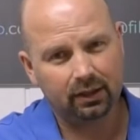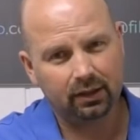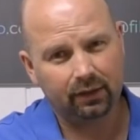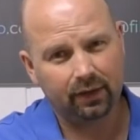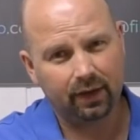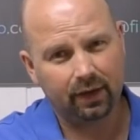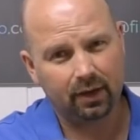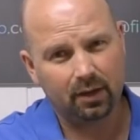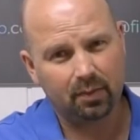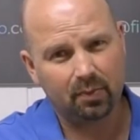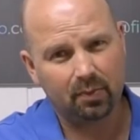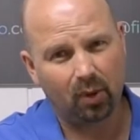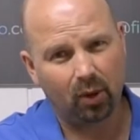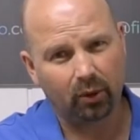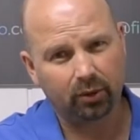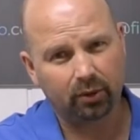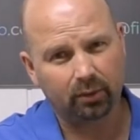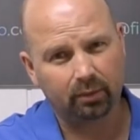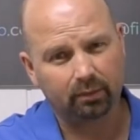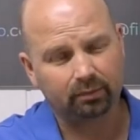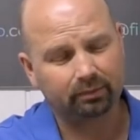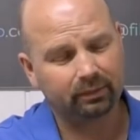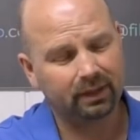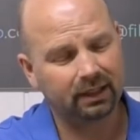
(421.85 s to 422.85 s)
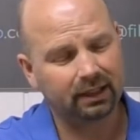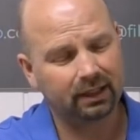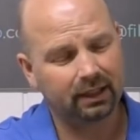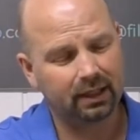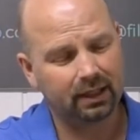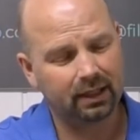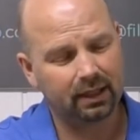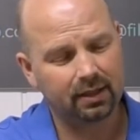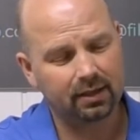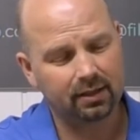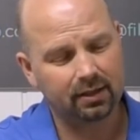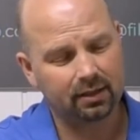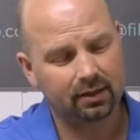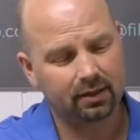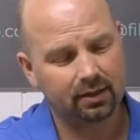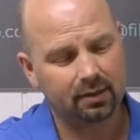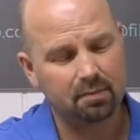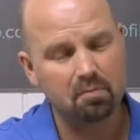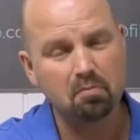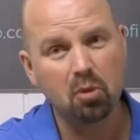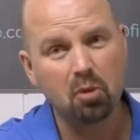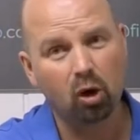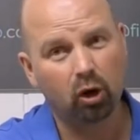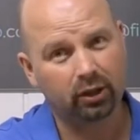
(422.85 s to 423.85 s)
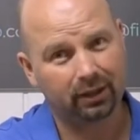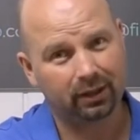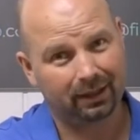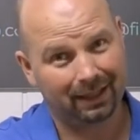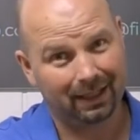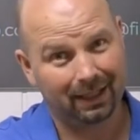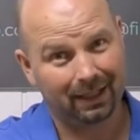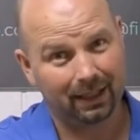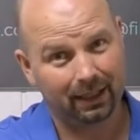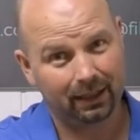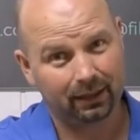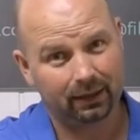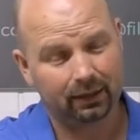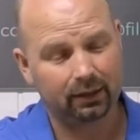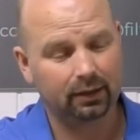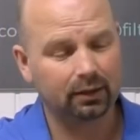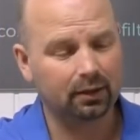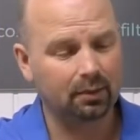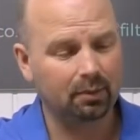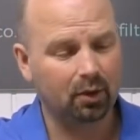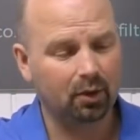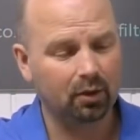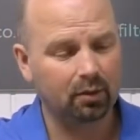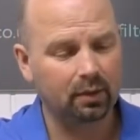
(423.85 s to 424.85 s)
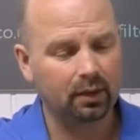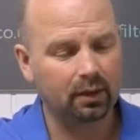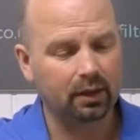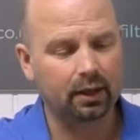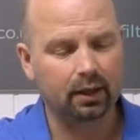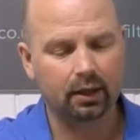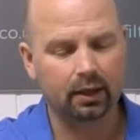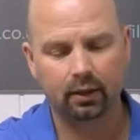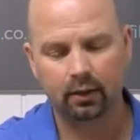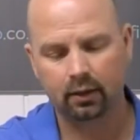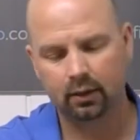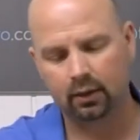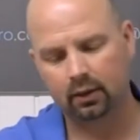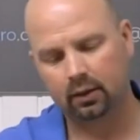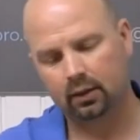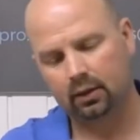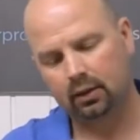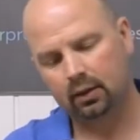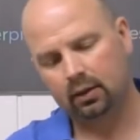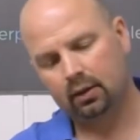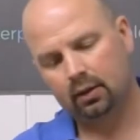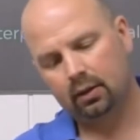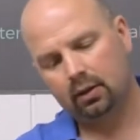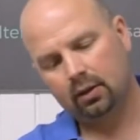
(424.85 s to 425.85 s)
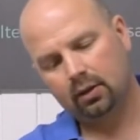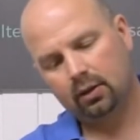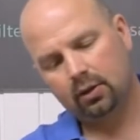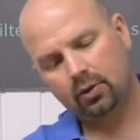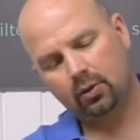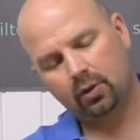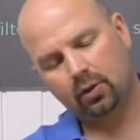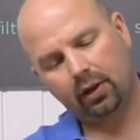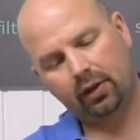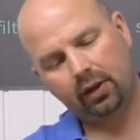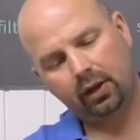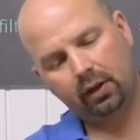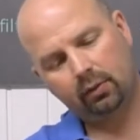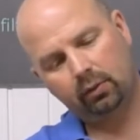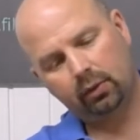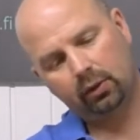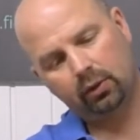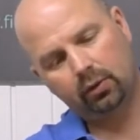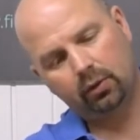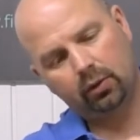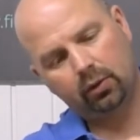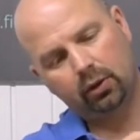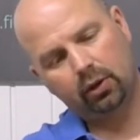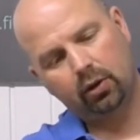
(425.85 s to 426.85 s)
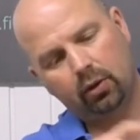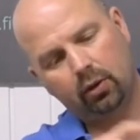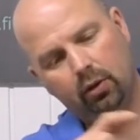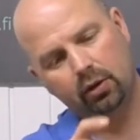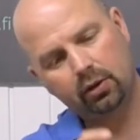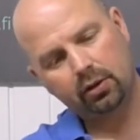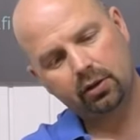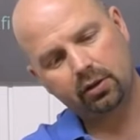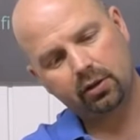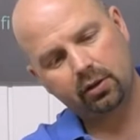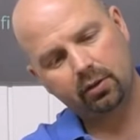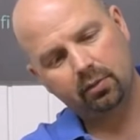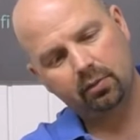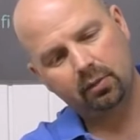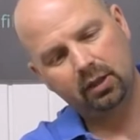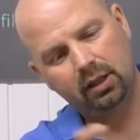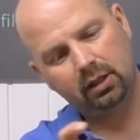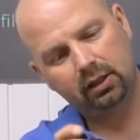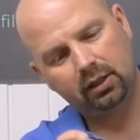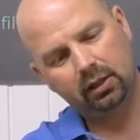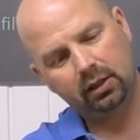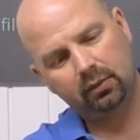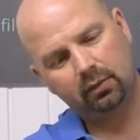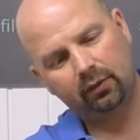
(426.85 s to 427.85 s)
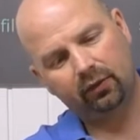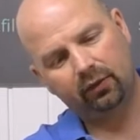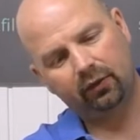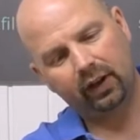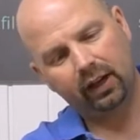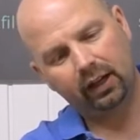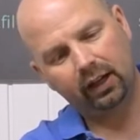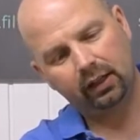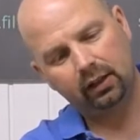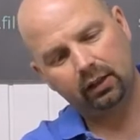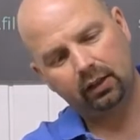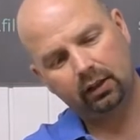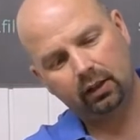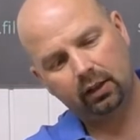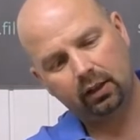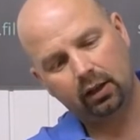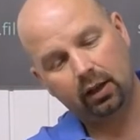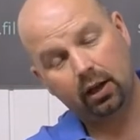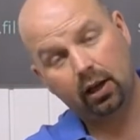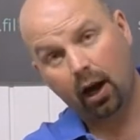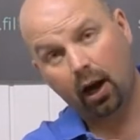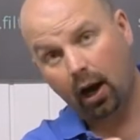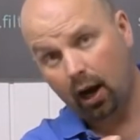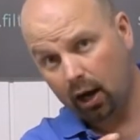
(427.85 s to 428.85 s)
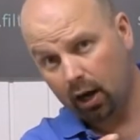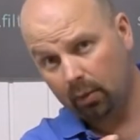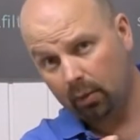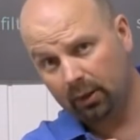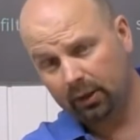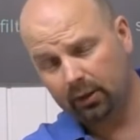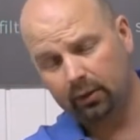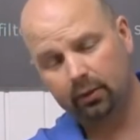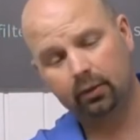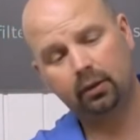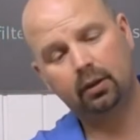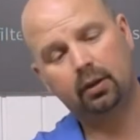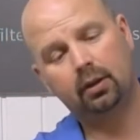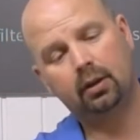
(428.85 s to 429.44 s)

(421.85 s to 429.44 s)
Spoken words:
the very bottom in case there's muck collecting in the bottom of there. So I think we'll go a coarse, medium, fine, carbon,